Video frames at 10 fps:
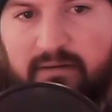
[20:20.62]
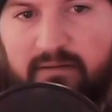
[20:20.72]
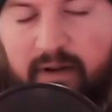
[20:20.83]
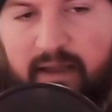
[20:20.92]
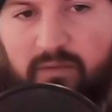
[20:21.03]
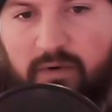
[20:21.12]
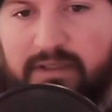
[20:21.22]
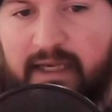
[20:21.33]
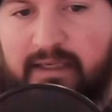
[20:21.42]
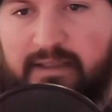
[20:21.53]
Right?
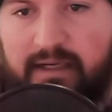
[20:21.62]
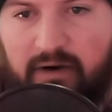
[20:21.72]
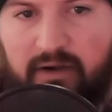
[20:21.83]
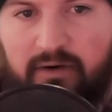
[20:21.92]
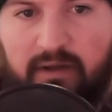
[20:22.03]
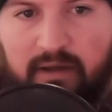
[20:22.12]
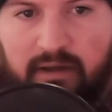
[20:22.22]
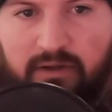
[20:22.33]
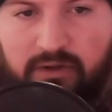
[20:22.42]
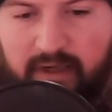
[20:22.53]
Worst case scenario,
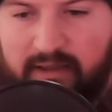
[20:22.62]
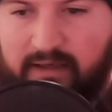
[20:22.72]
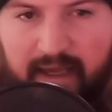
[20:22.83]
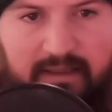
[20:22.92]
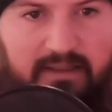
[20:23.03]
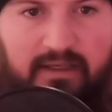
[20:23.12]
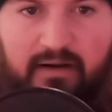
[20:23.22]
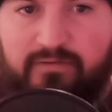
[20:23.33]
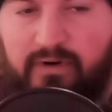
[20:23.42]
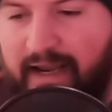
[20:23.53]
you get the nice
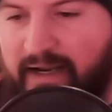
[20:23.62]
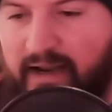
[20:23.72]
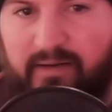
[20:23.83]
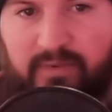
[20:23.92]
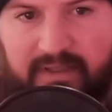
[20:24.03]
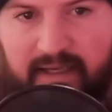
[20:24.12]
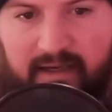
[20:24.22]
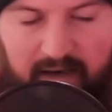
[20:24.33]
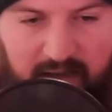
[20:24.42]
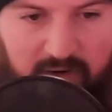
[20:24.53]
stuff for 80-90%,
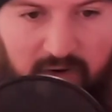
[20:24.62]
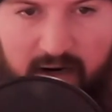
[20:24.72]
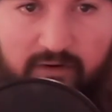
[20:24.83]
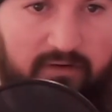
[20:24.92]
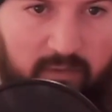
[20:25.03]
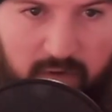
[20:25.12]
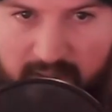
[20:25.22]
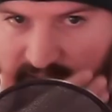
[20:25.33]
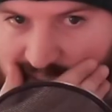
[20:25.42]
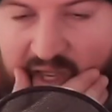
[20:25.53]
and then you got to do something
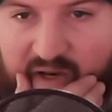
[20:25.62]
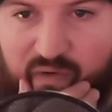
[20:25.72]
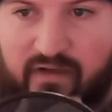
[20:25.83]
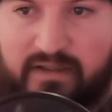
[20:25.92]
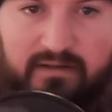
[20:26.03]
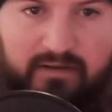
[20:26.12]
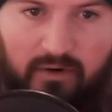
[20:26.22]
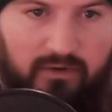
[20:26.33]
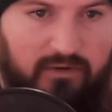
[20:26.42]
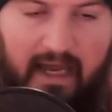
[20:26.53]
crazy, and you just
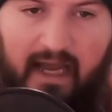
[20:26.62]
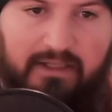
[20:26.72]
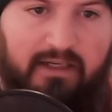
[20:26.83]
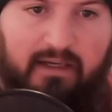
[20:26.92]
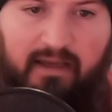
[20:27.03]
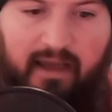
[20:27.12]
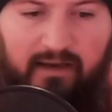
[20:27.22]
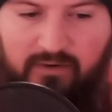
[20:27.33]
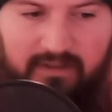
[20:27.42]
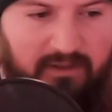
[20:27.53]
don't use Ash,
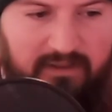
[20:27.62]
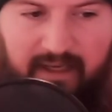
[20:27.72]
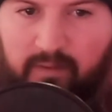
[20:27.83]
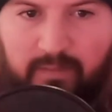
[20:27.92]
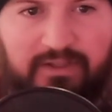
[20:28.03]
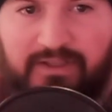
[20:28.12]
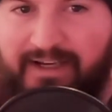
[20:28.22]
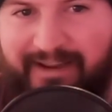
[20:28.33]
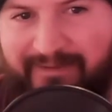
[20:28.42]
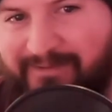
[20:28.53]
and you still saved a bunch of
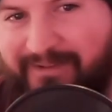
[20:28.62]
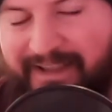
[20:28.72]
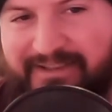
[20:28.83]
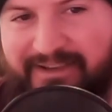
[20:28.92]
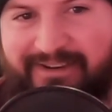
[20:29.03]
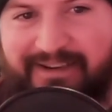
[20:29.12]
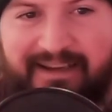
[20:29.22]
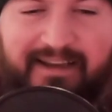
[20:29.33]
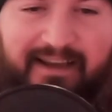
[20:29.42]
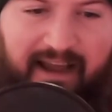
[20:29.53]
time, right? So
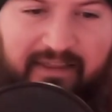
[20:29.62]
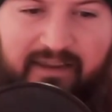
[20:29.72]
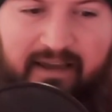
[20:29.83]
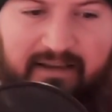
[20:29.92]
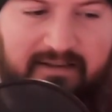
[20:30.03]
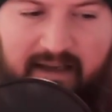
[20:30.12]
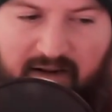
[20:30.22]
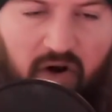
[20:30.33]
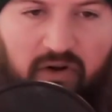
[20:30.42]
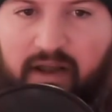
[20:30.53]
I think that it's not
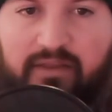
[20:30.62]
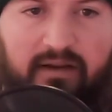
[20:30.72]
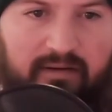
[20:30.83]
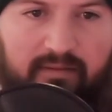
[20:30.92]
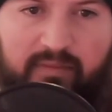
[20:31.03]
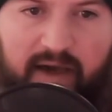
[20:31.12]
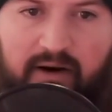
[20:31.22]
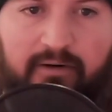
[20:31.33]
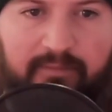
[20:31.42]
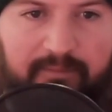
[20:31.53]
an all or nothing pattern.